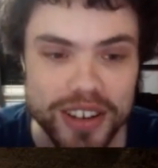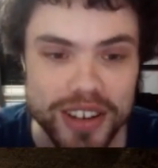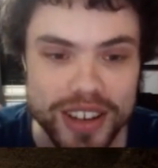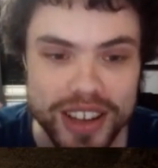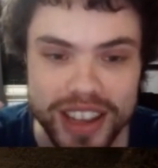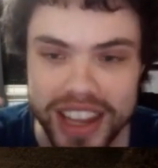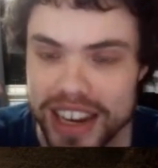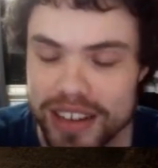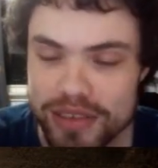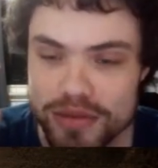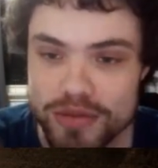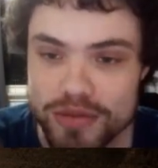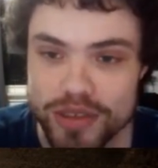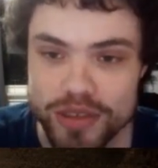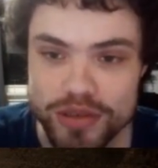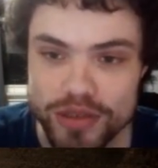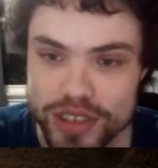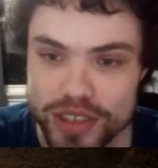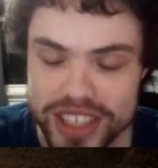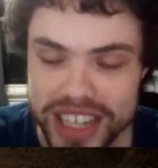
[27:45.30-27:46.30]

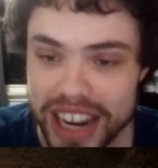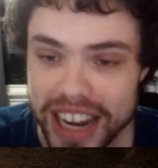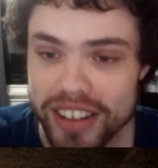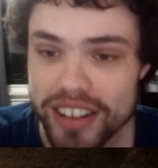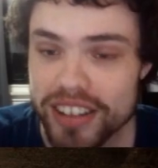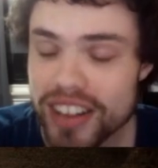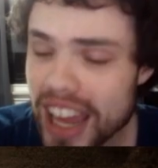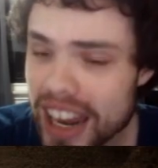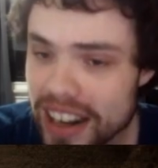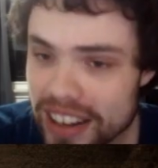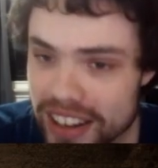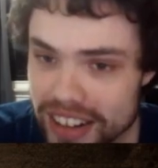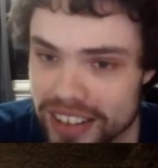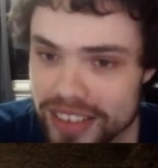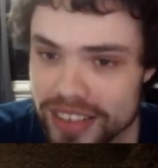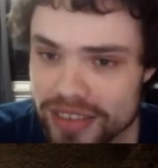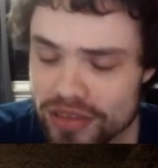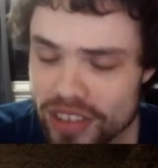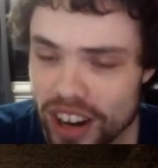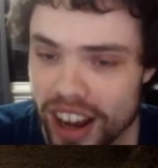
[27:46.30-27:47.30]
In standard and
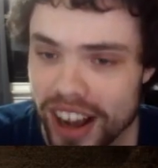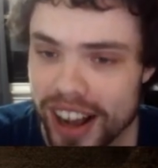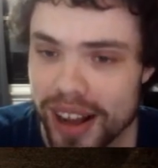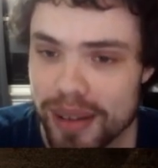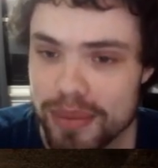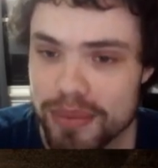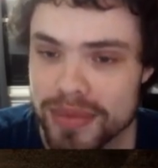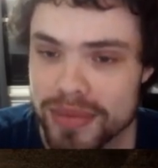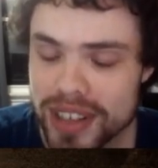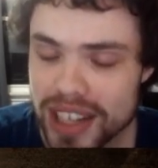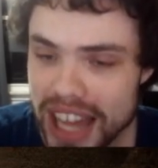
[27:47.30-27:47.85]
in